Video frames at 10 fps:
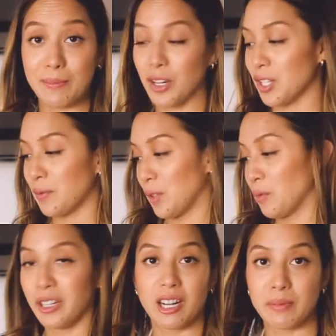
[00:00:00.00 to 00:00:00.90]
much for
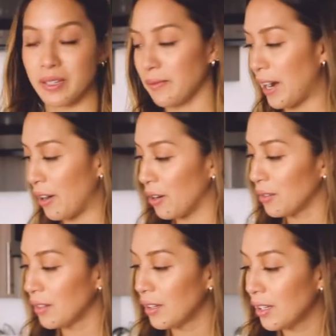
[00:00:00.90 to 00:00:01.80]
3 cups of farro.
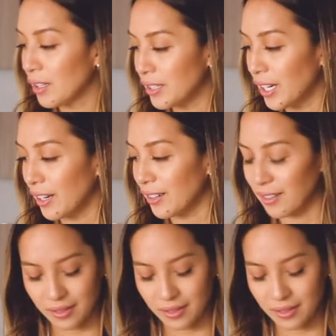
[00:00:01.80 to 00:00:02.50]
Done.